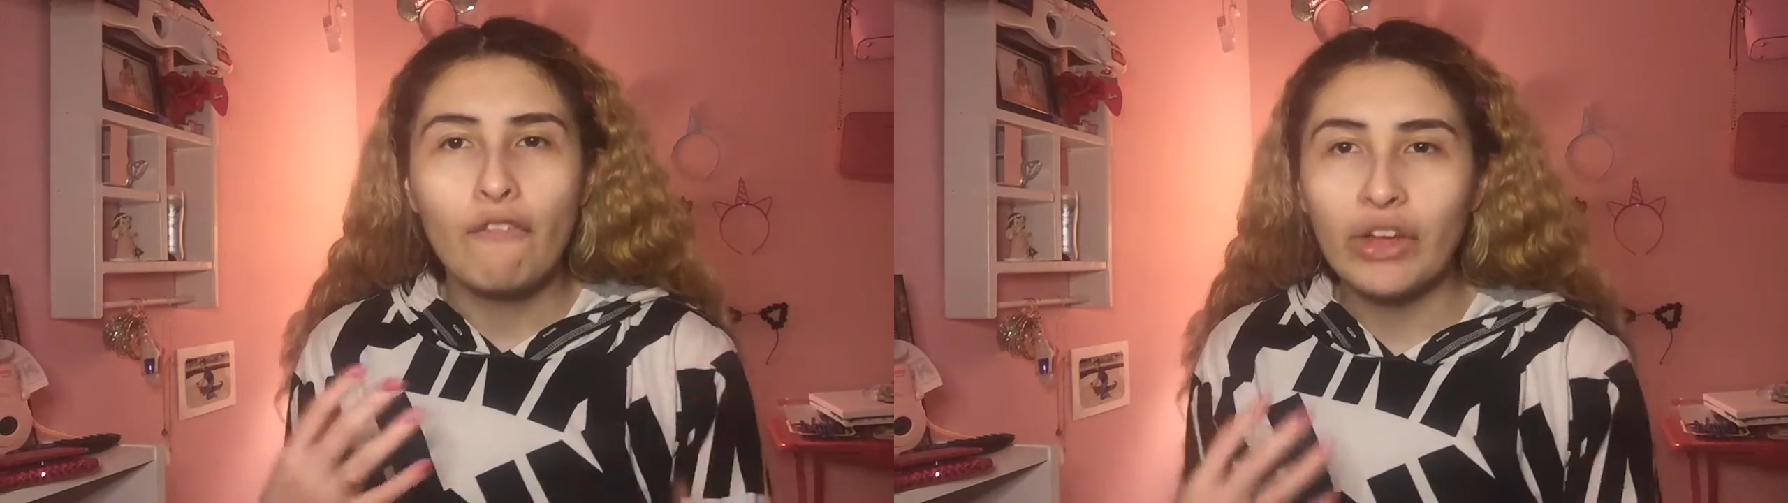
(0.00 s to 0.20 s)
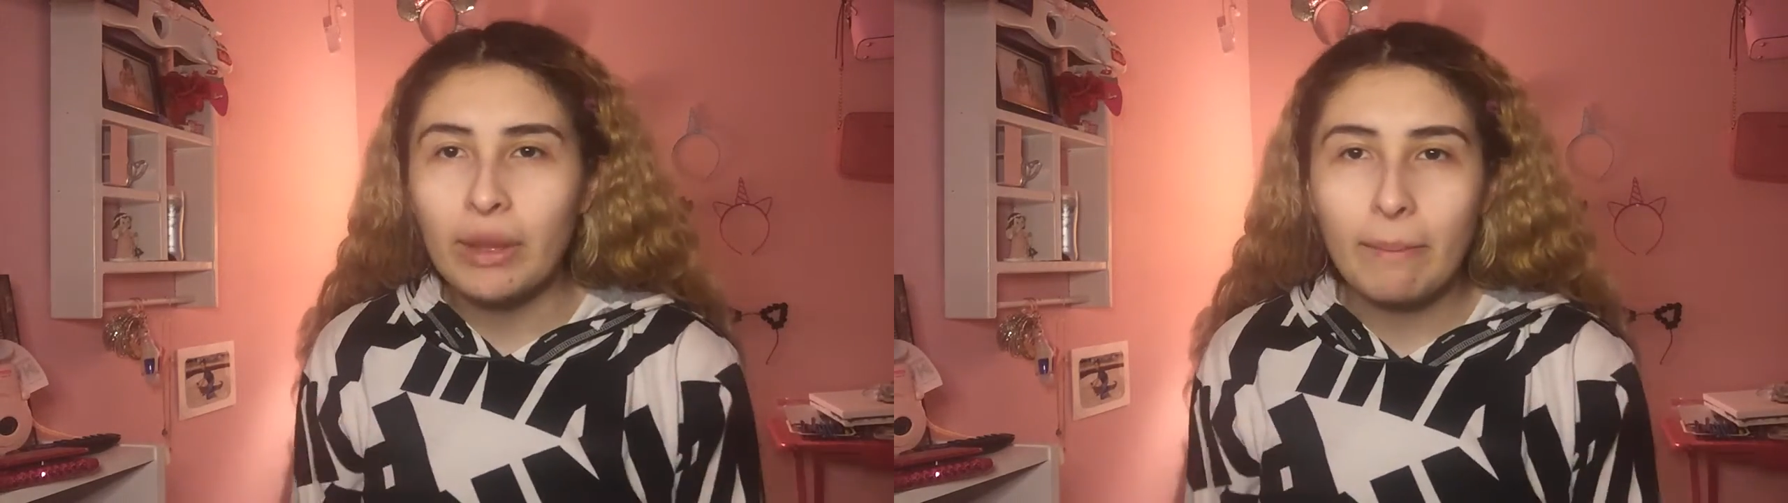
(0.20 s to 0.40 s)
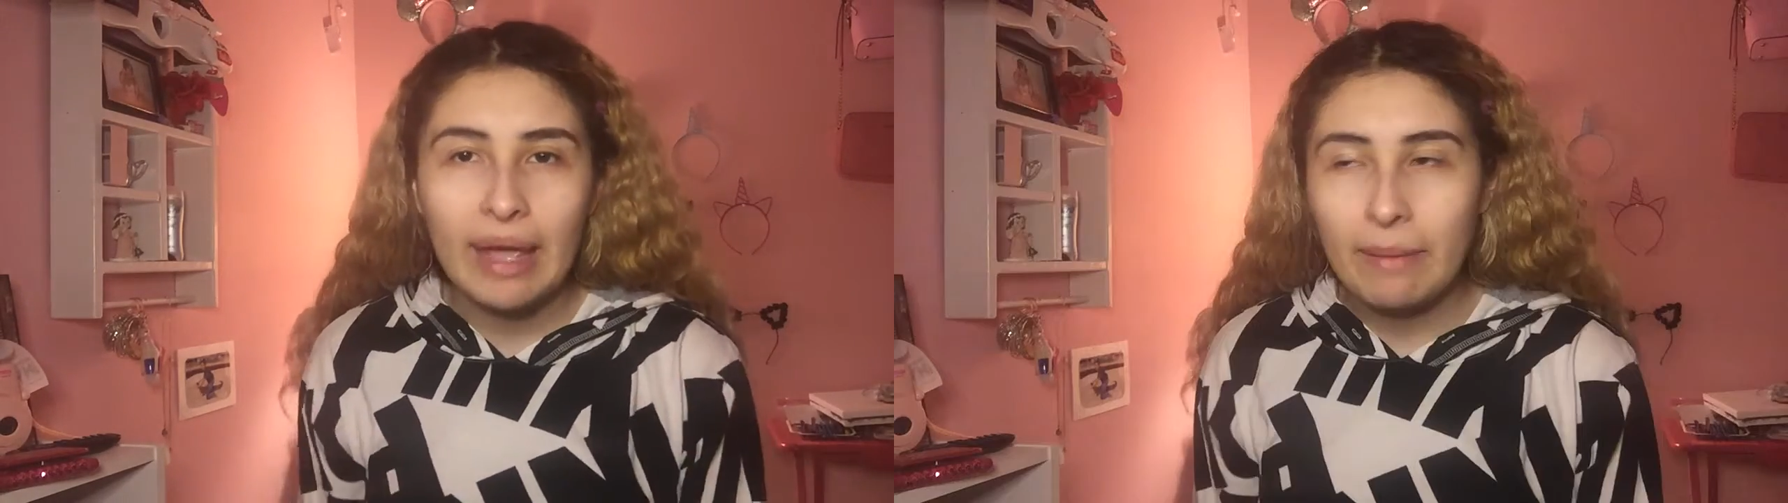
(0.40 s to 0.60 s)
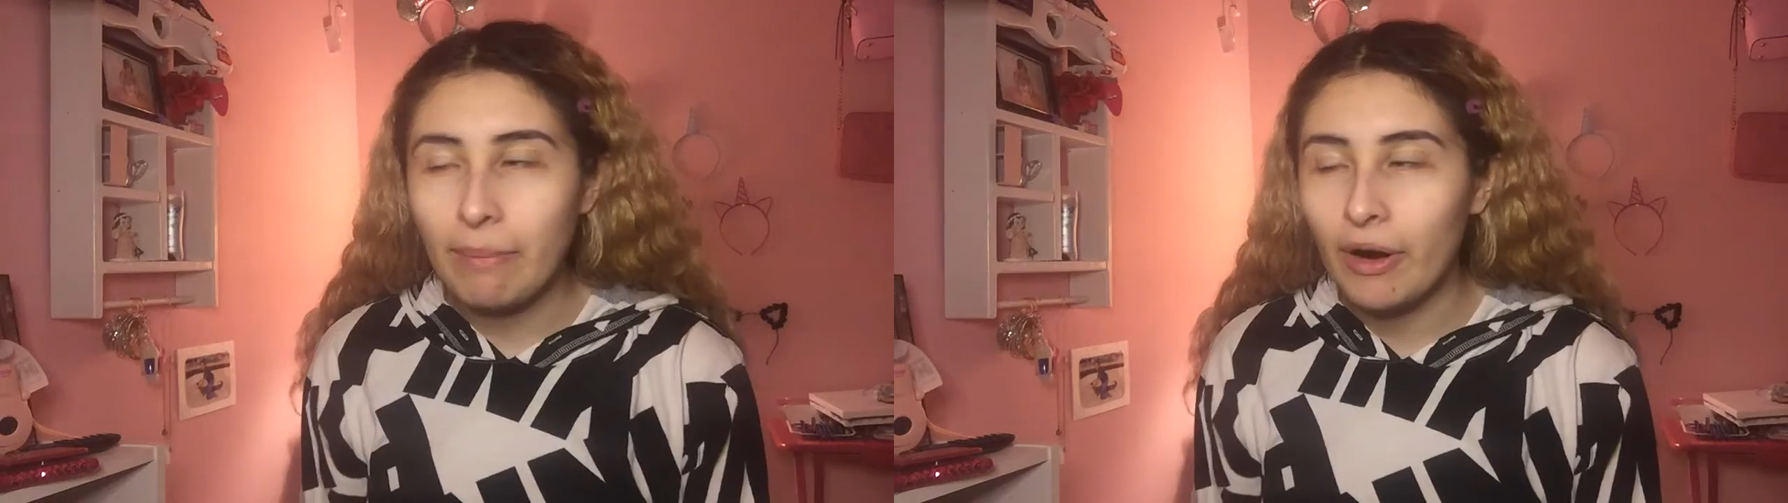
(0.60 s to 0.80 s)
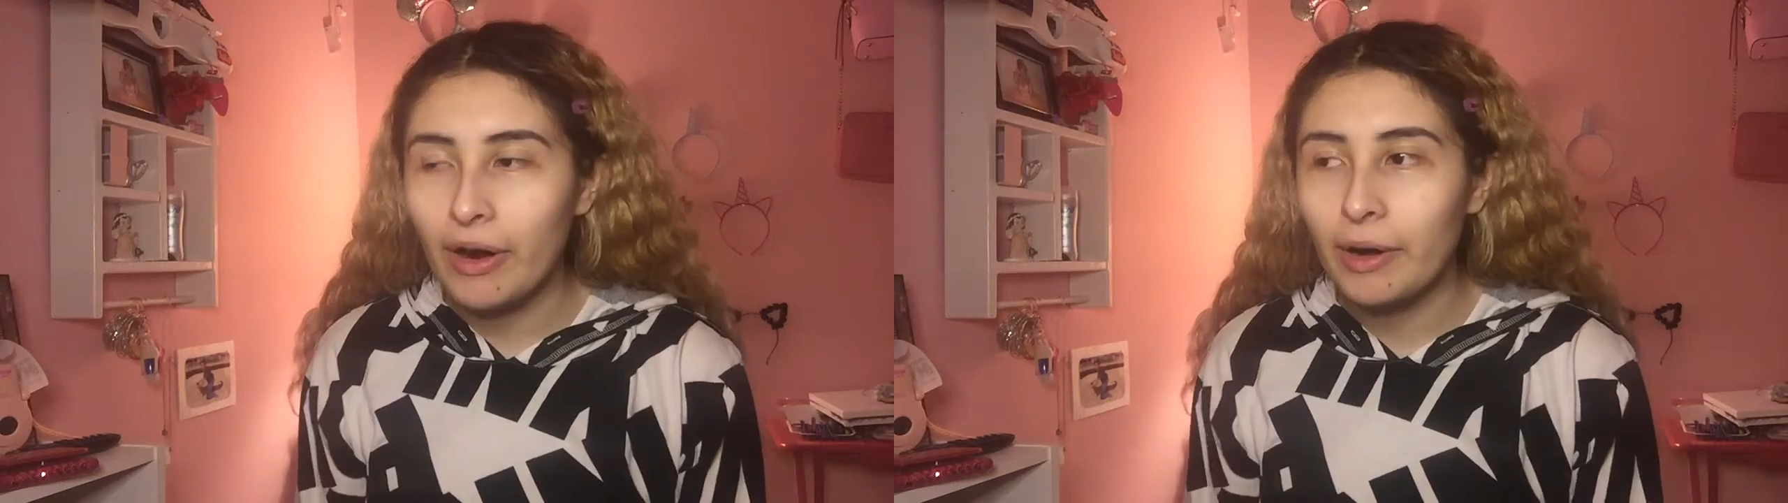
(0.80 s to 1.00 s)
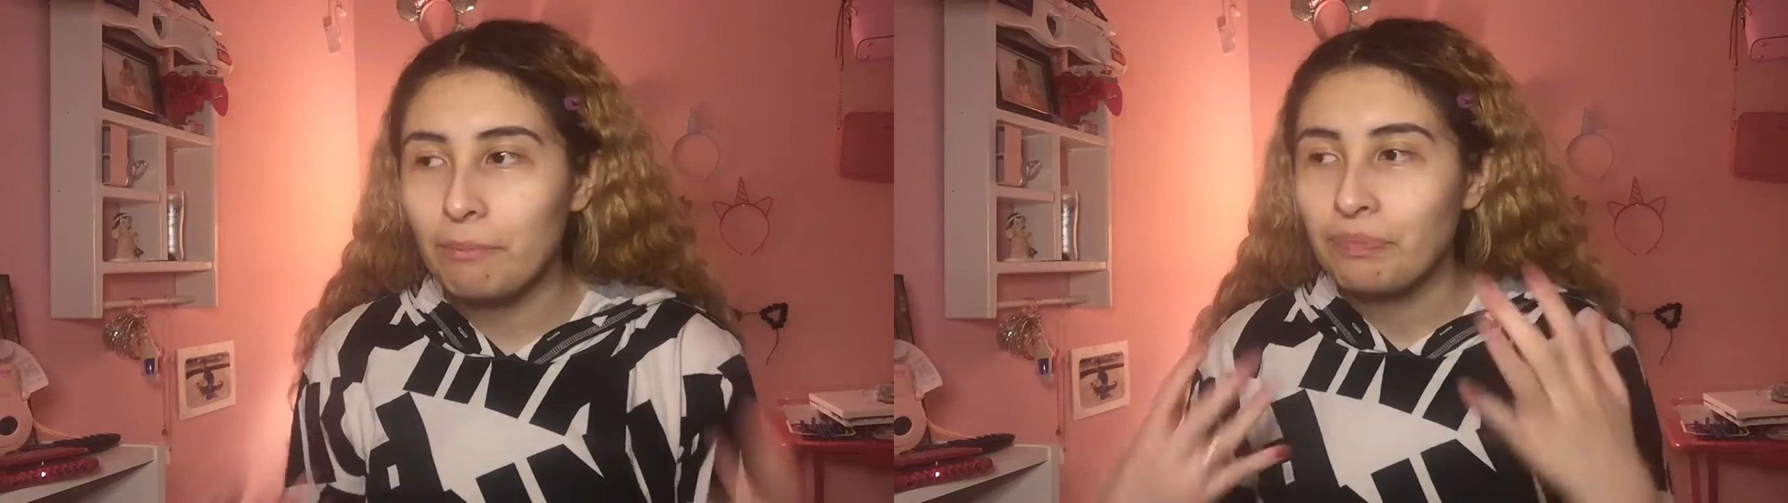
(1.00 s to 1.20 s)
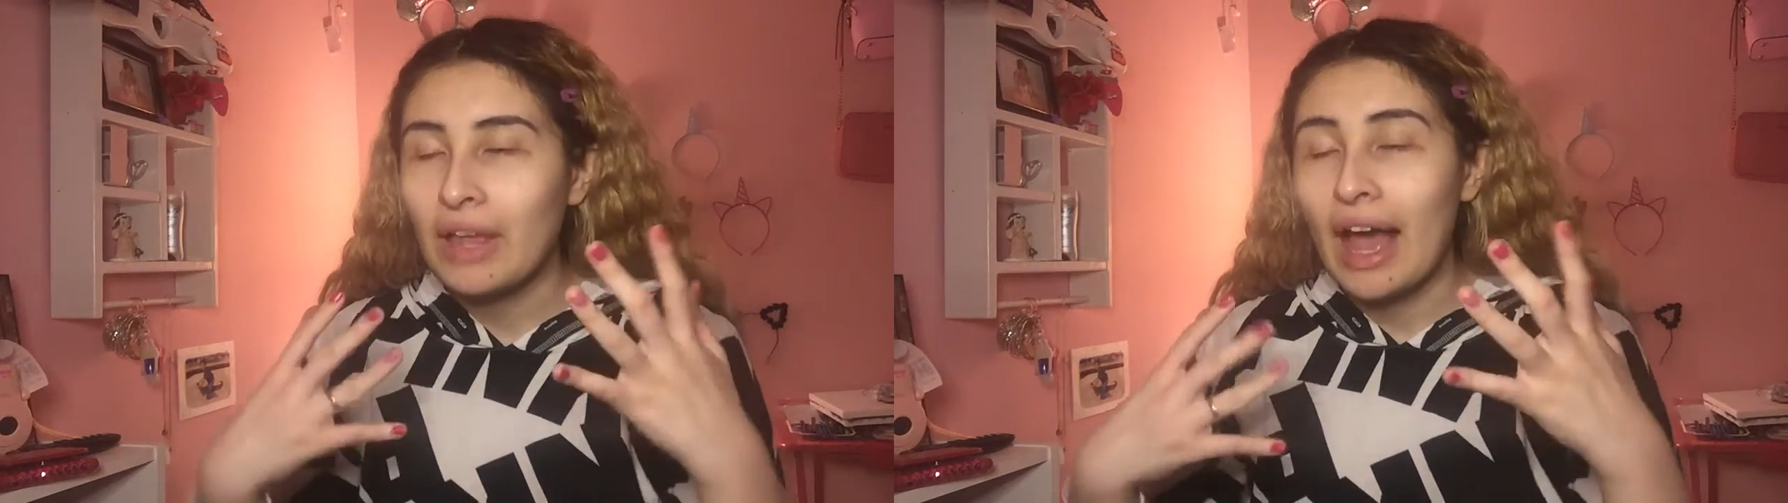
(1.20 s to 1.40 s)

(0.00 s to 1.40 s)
For the main part,